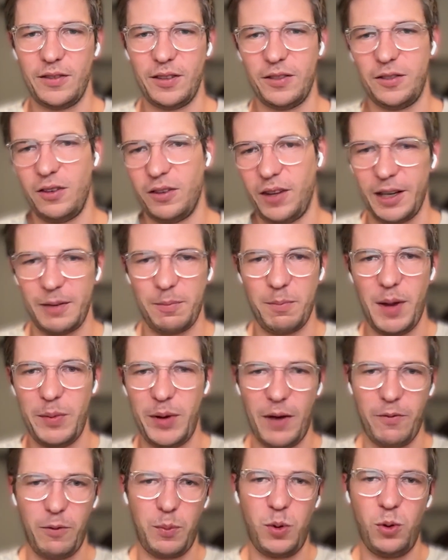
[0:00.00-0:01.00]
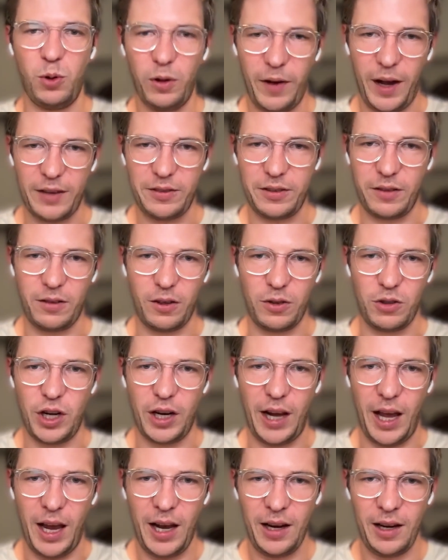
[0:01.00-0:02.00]
is you like maybe have a pool of assets on chain
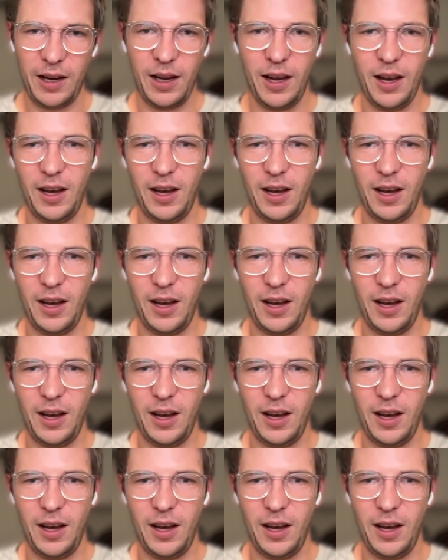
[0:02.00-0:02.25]
A,